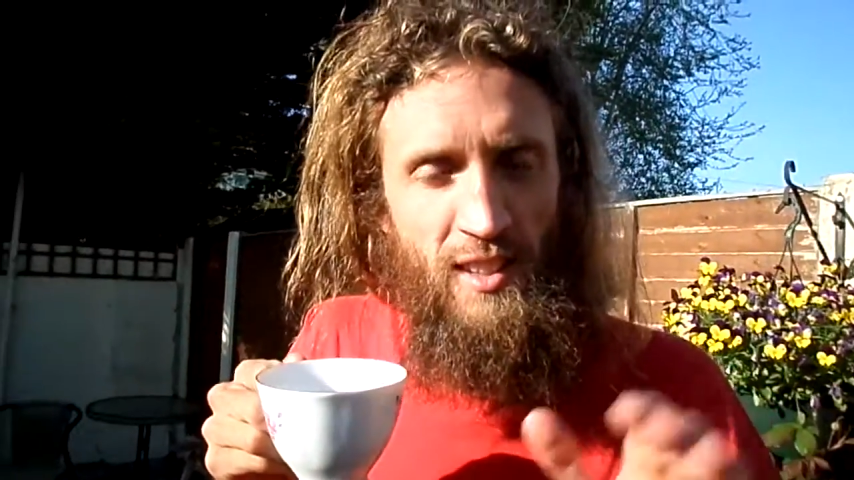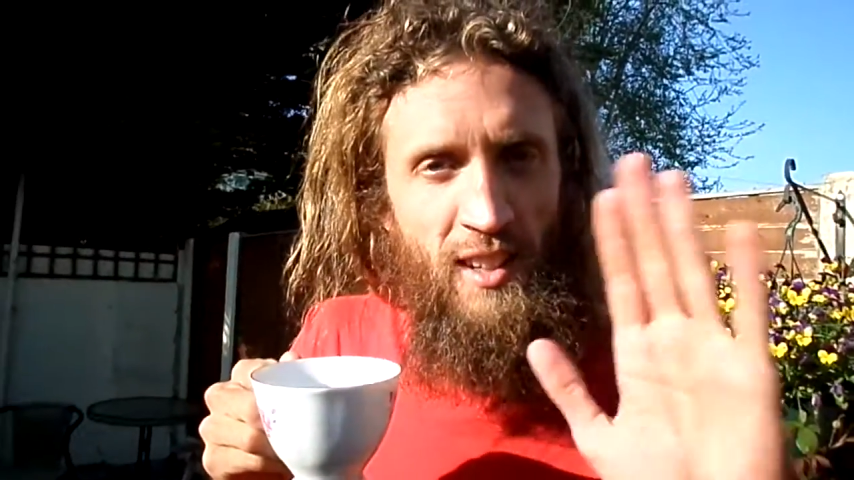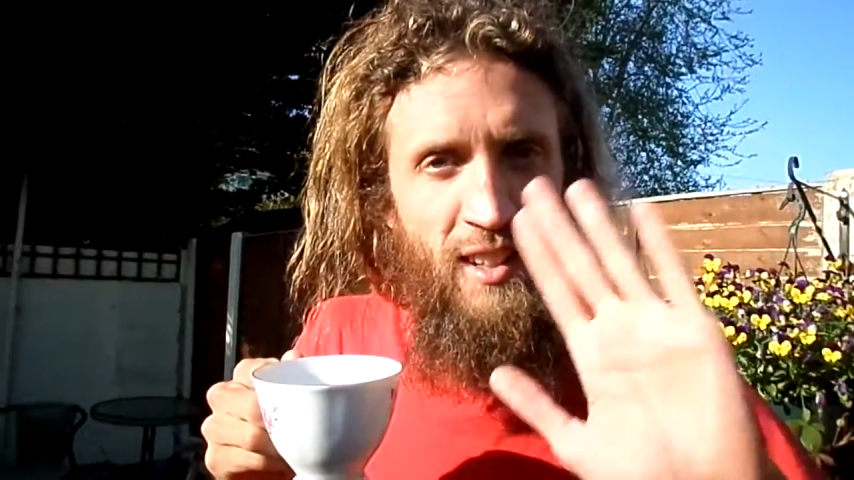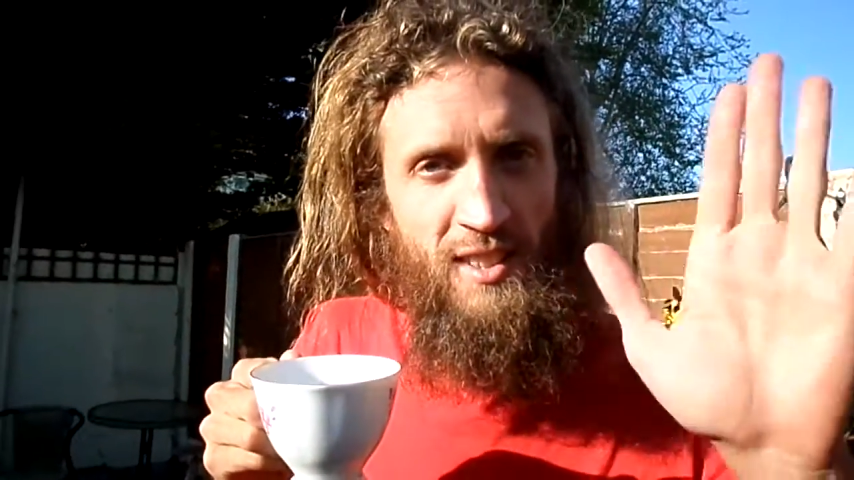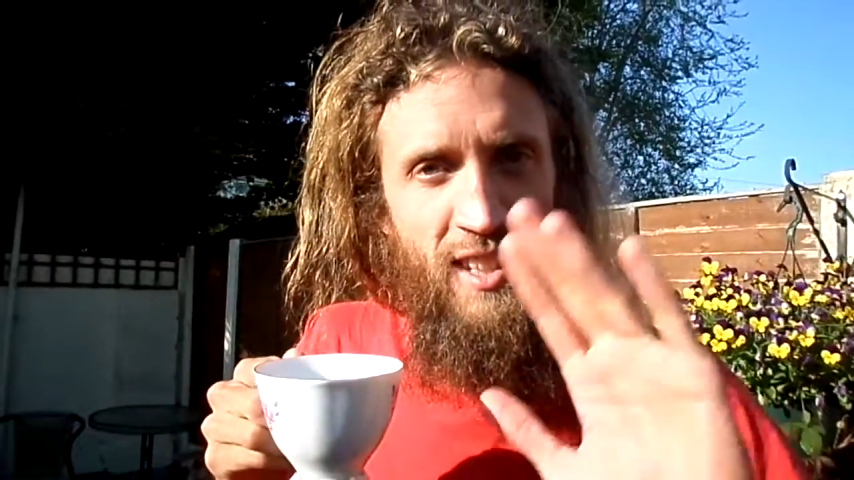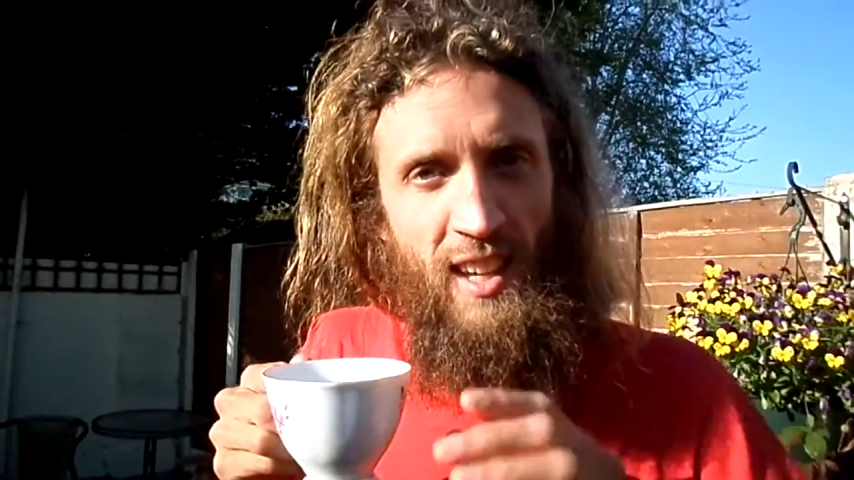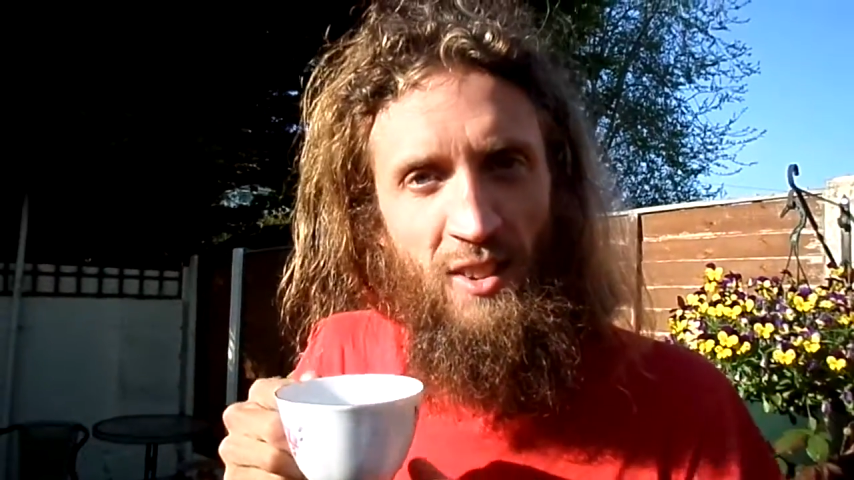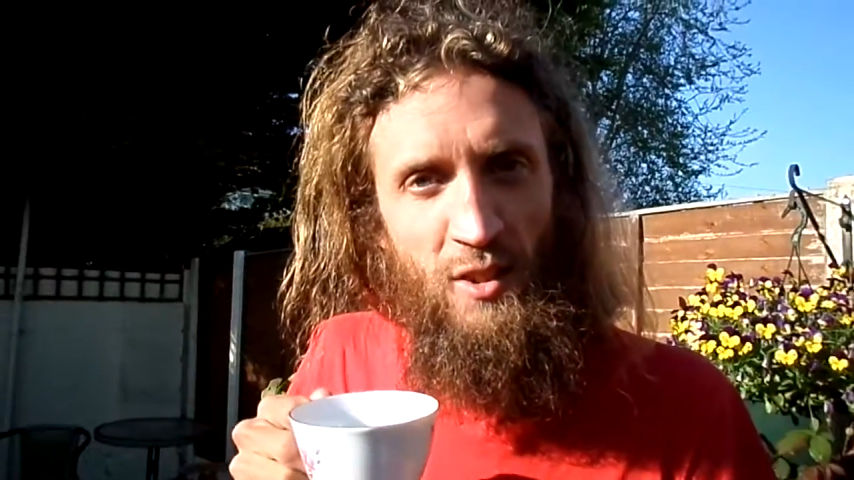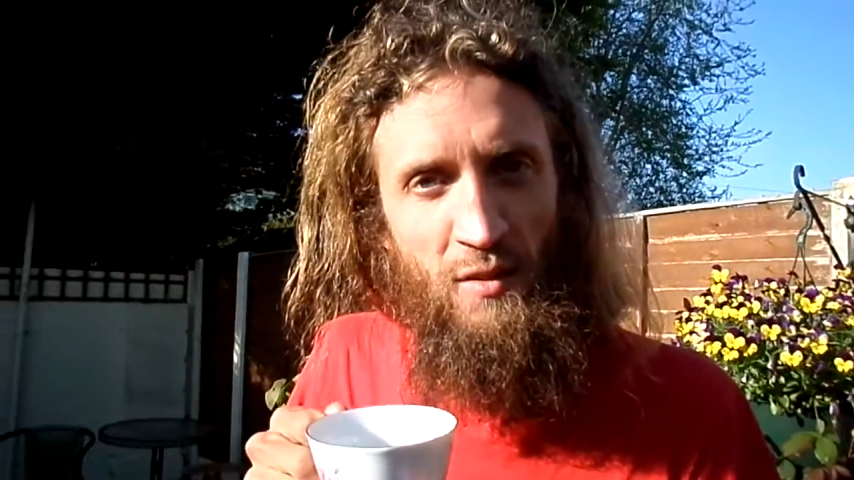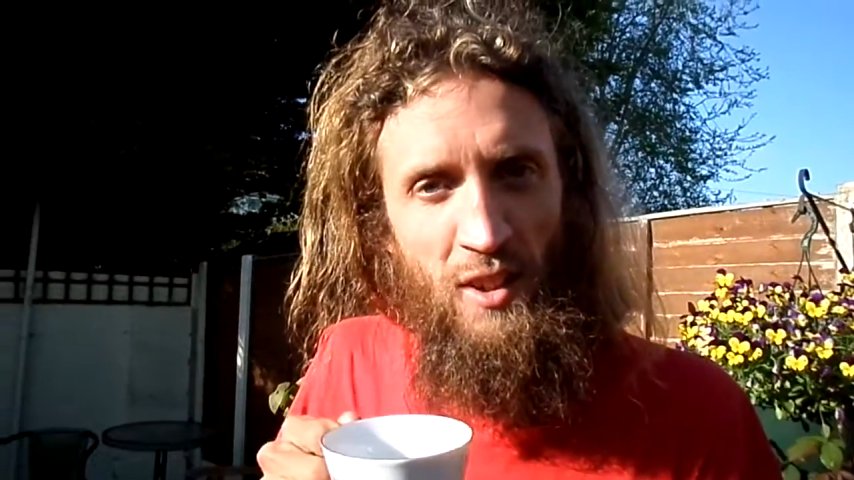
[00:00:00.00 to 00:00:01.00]
and I'll see you again
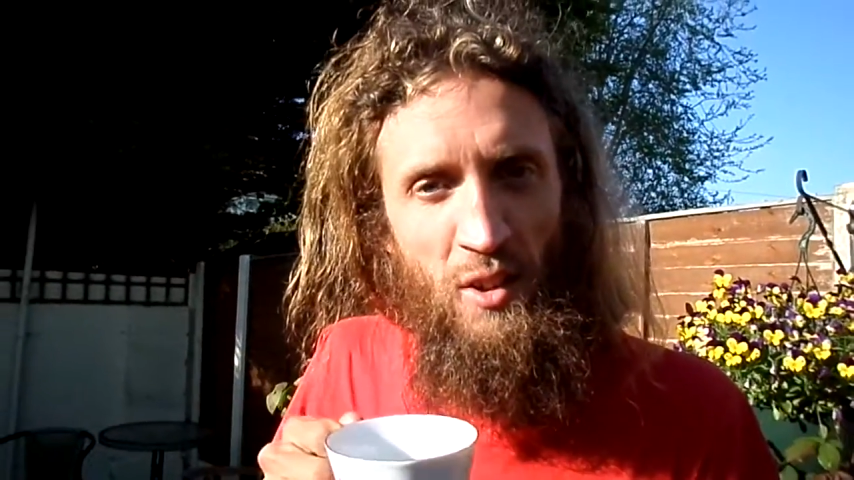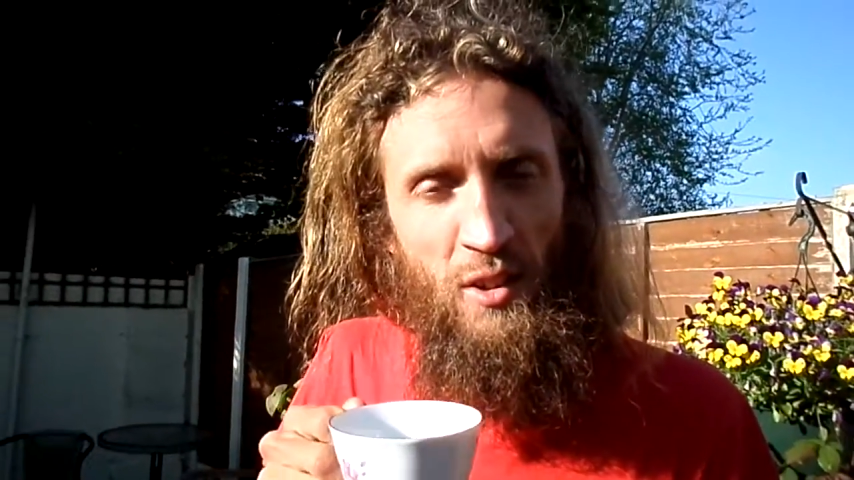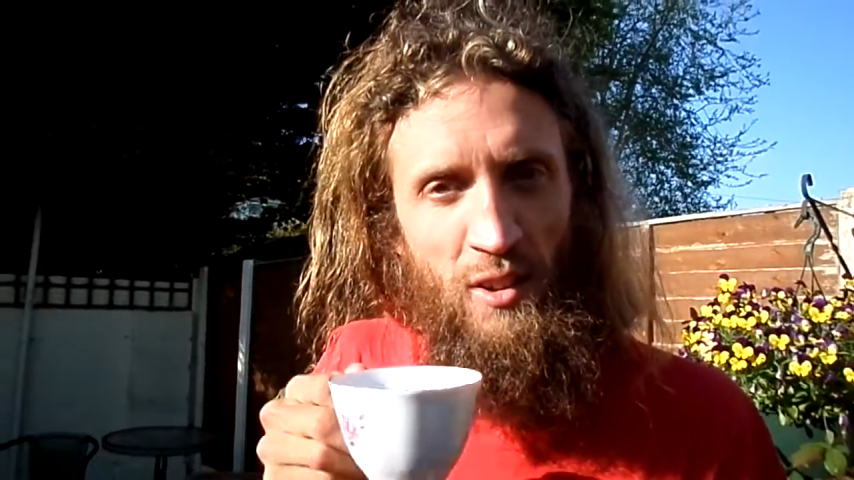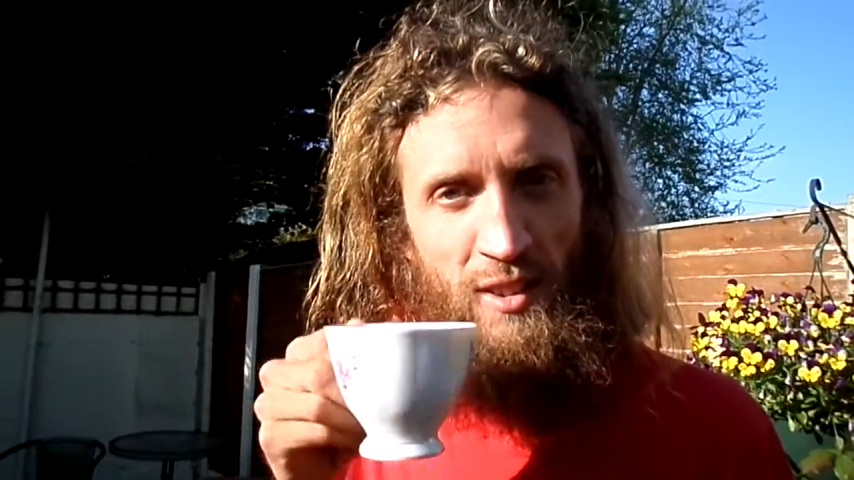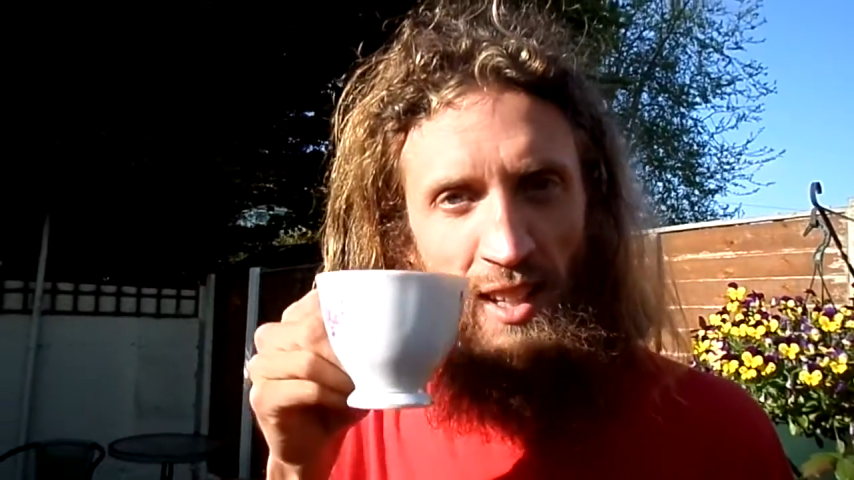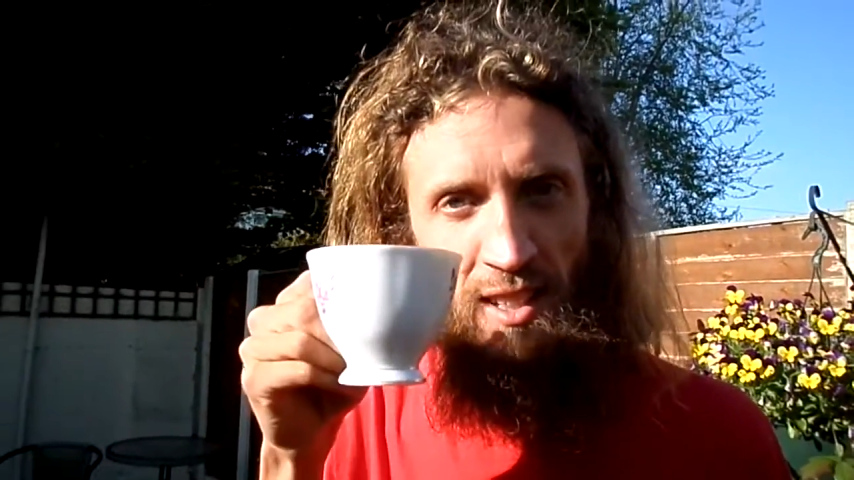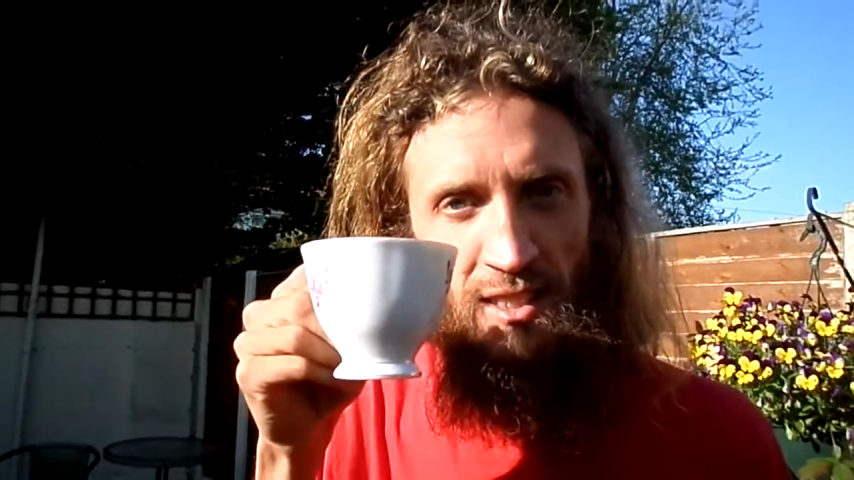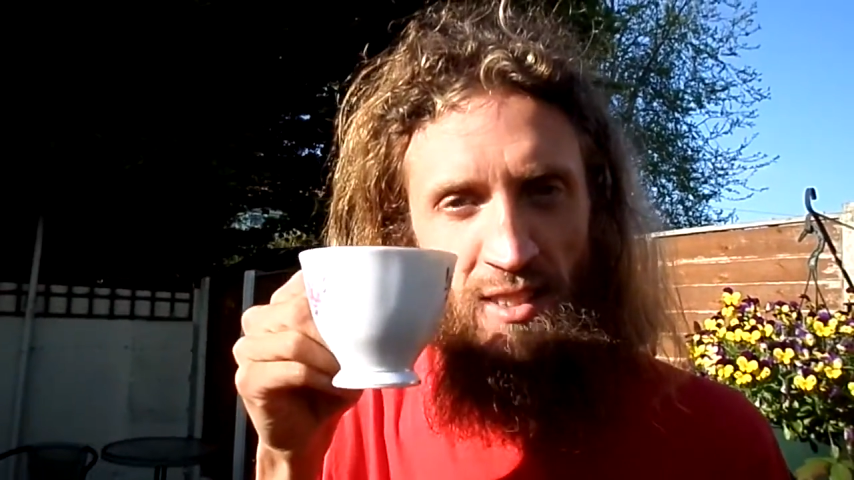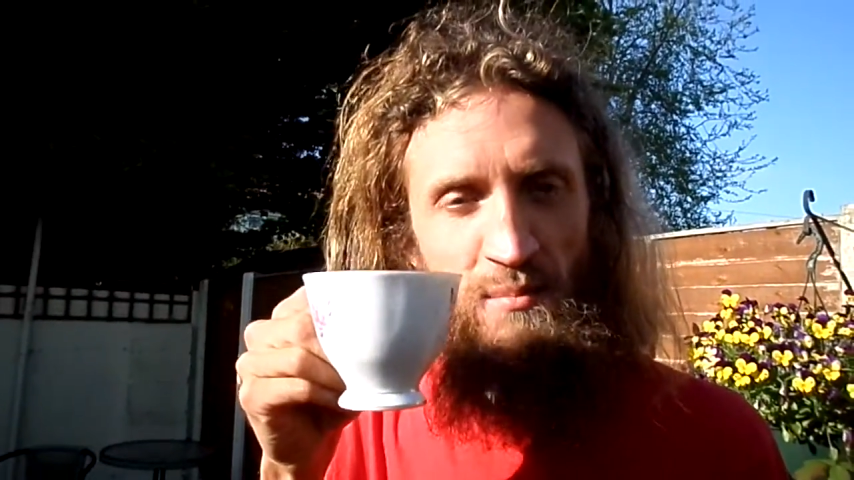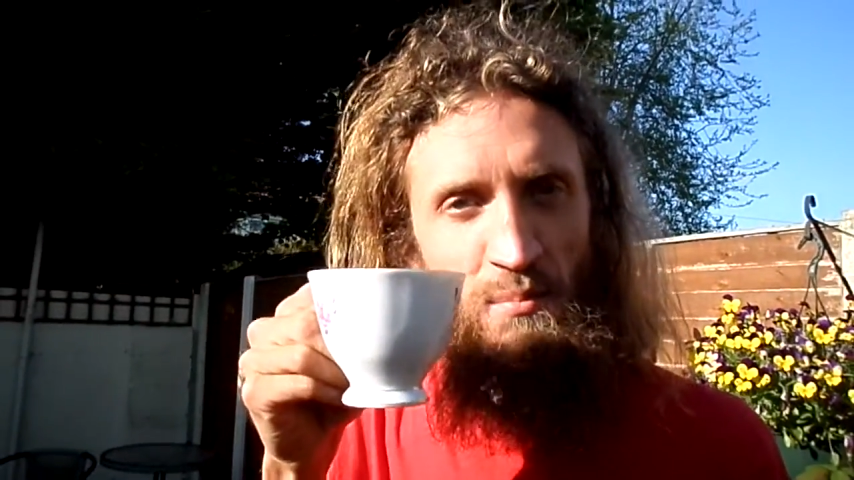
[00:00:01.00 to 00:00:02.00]
in another video.
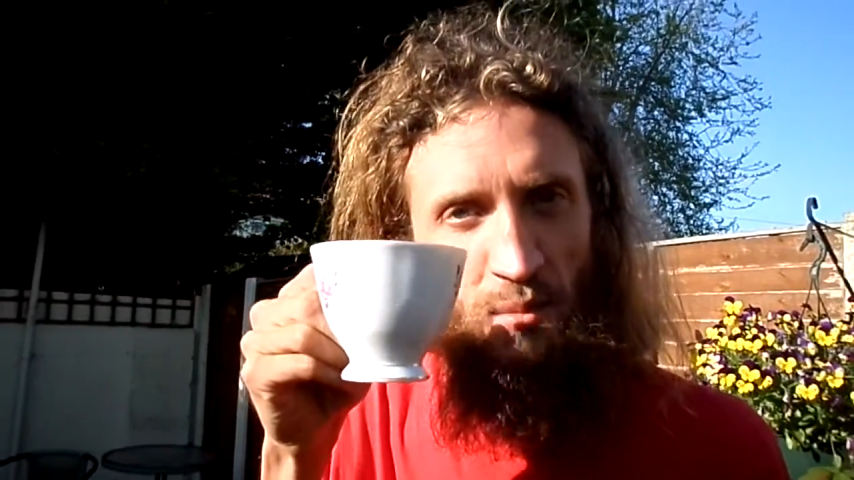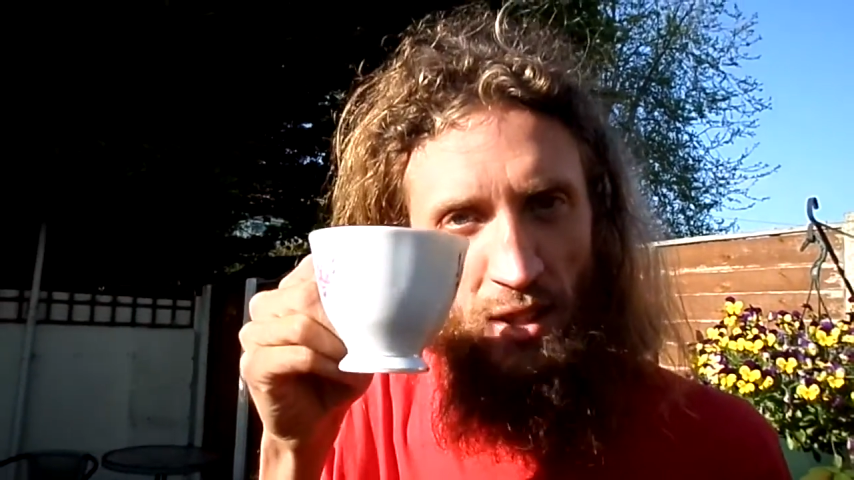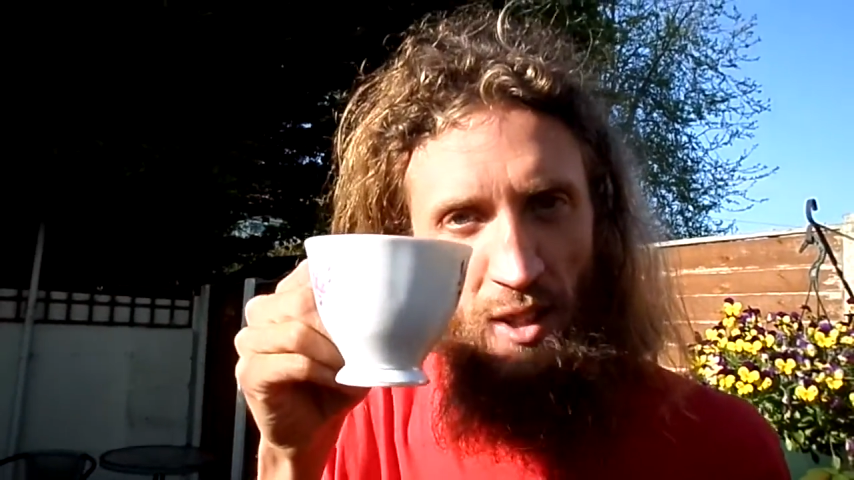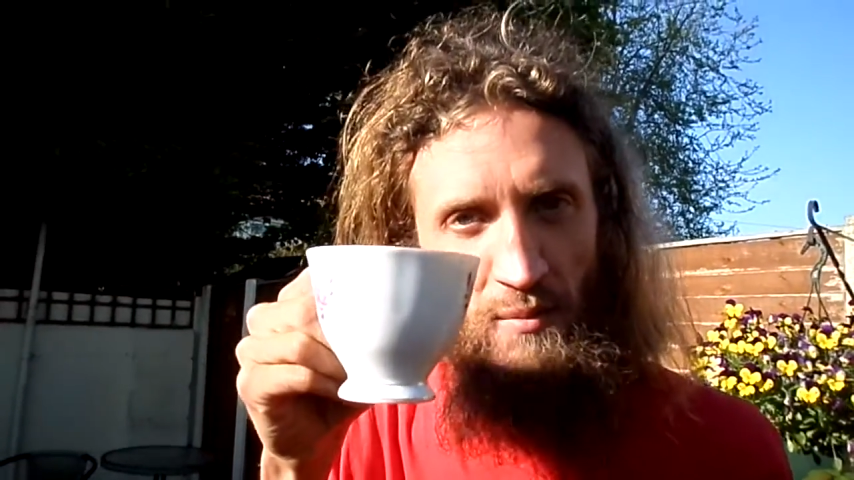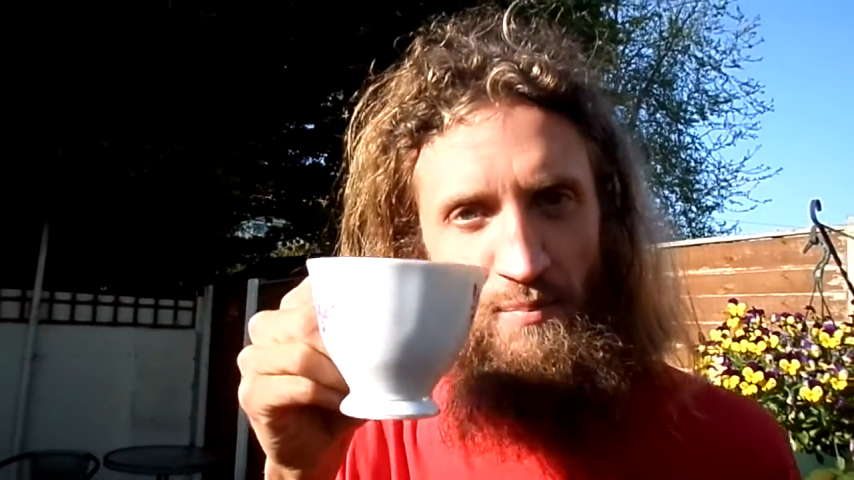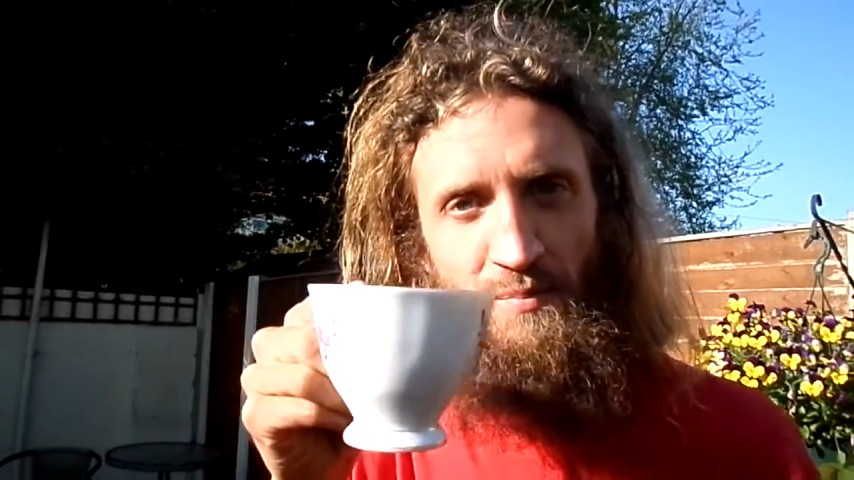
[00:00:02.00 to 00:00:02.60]
Thanks. Bye now.